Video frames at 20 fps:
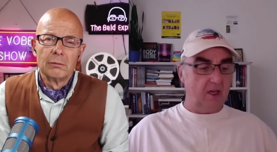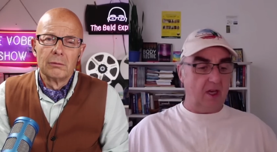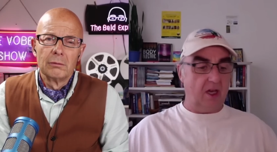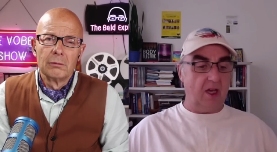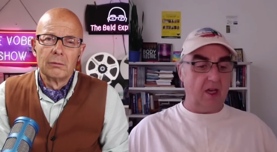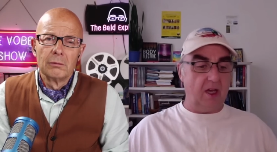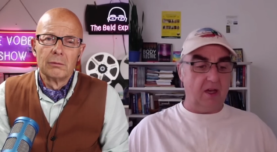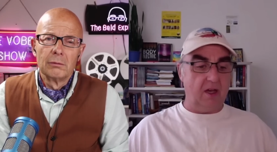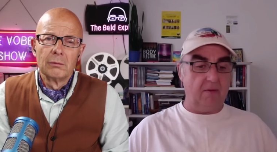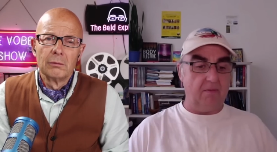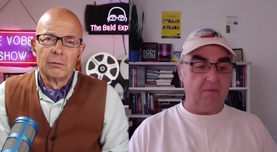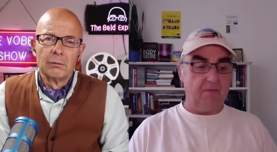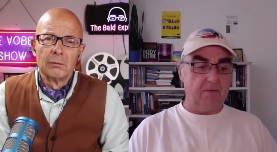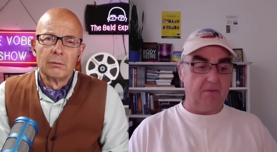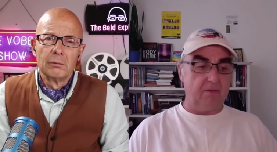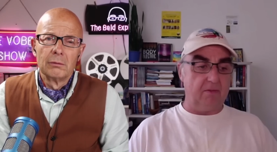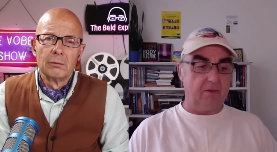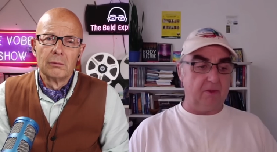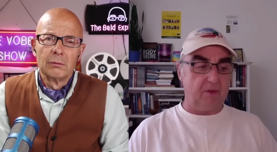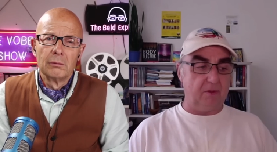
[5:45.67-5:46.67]
Speaker 1: um,
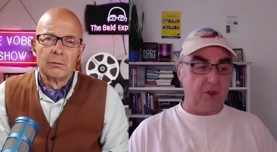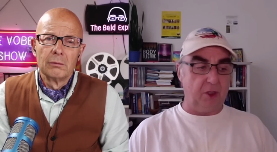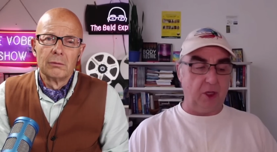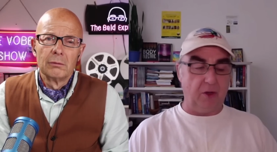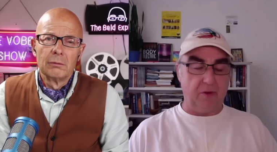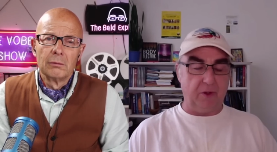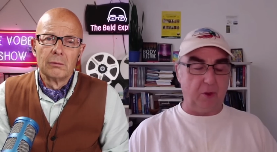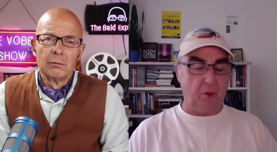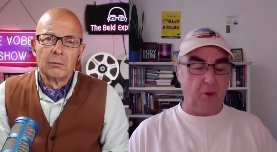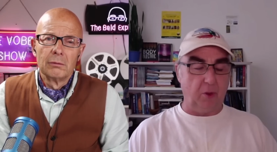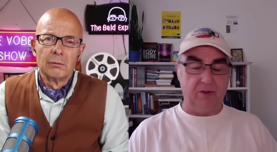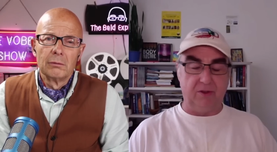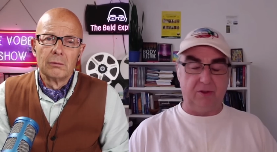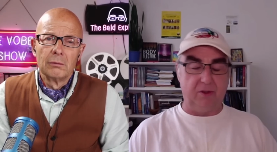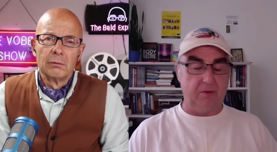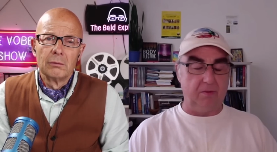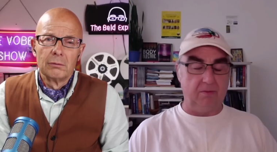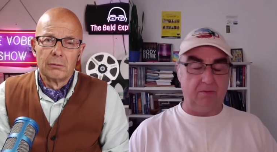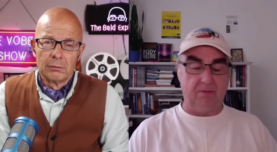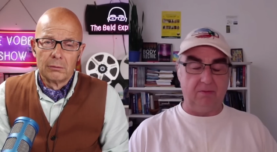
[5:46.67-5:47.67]
you know the
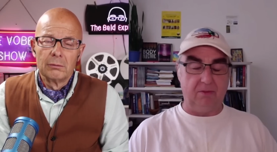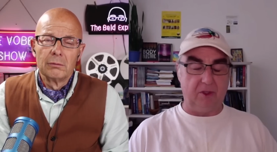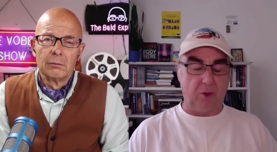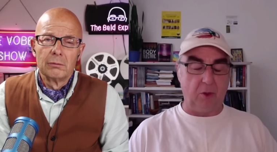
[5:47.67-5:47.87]
quantum the